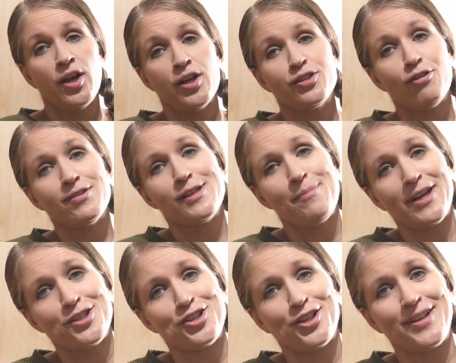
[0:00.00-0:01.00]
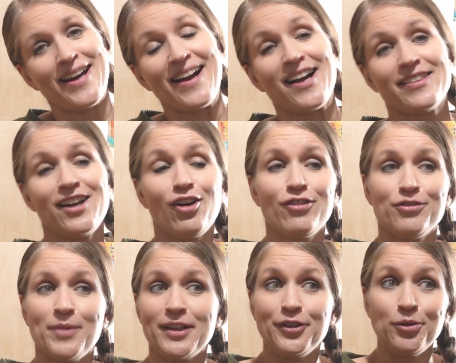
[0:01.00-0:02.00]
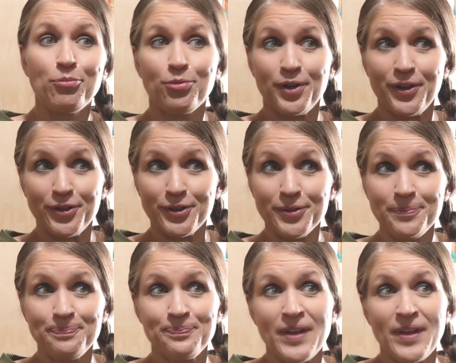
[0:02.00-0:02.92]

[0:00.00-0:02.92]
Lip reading: So as I mentioned, I got that heart from my little brother,